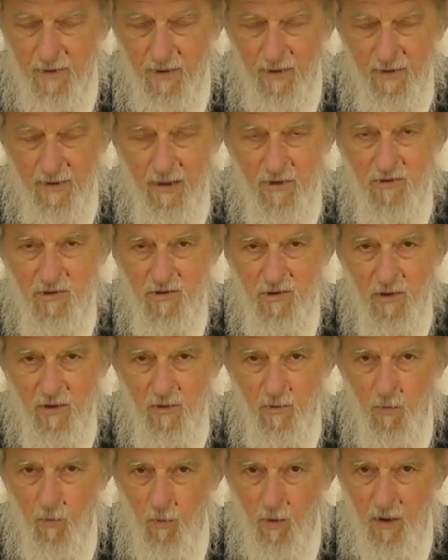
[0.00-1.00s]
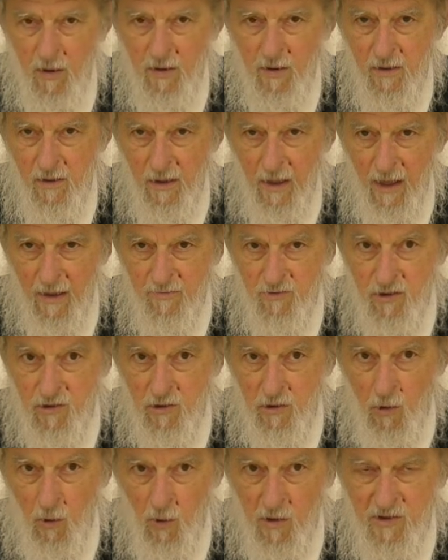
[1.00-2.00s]
and now she's only one live. She's
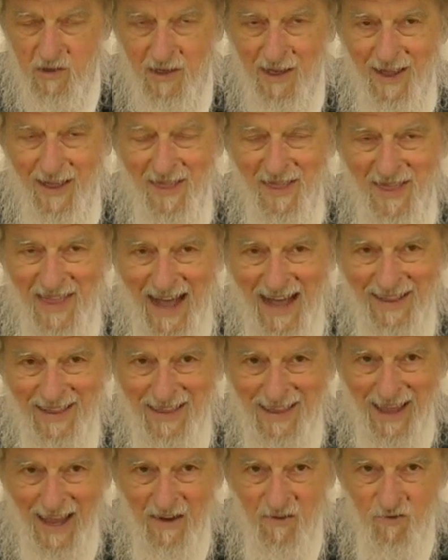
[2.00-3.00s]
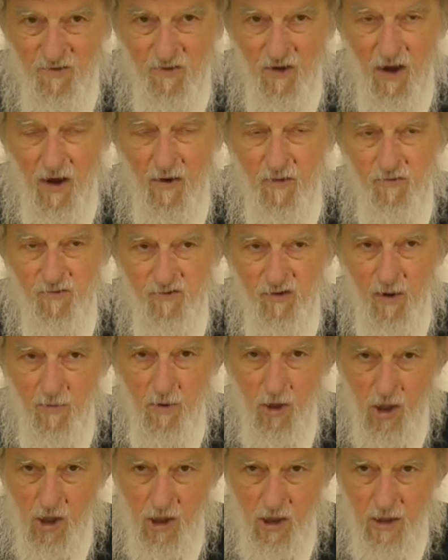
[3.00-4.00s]
lost that life from
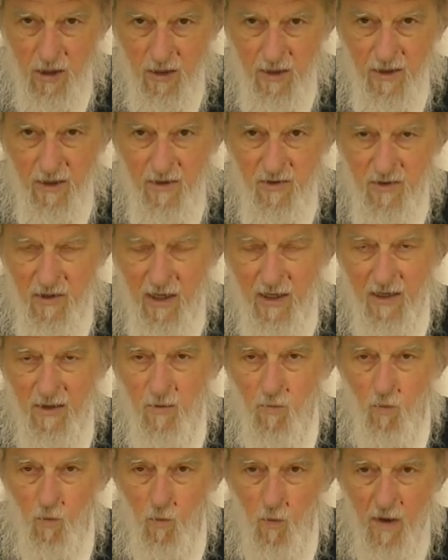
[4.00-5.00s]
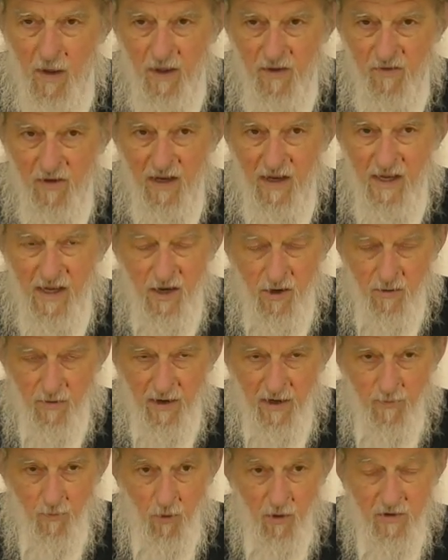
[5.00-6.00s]
her. It's not, it's not in her
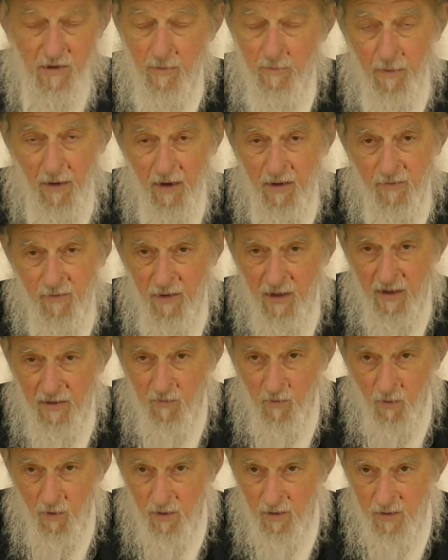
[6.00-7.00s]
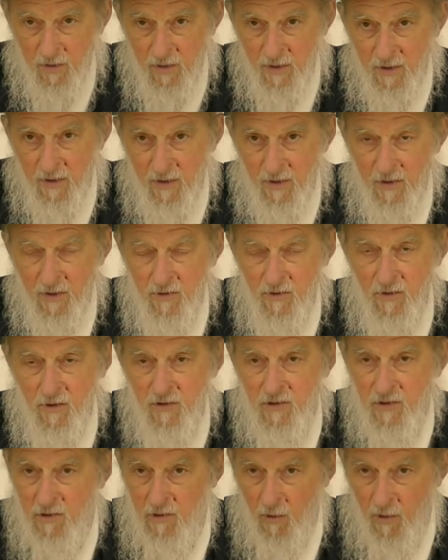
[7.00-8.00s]
anymore. It's not part of her anymore. So
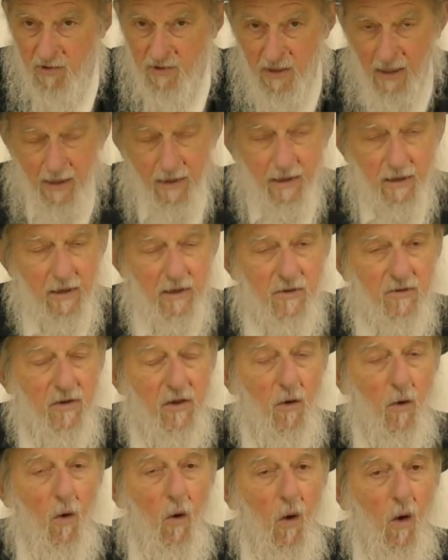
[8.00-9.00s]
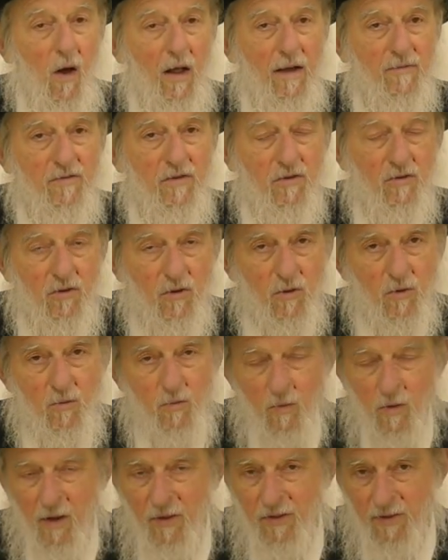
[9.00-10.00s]
she's lost that. They all have to do
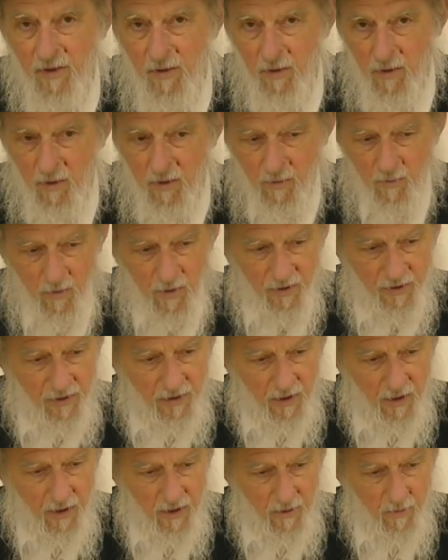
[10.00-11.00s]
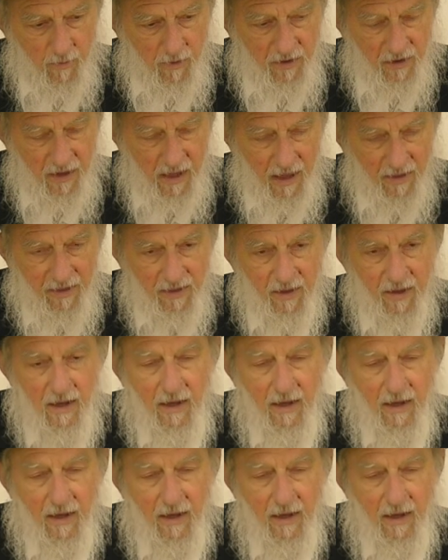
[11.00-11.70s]
with, with, uh, with death.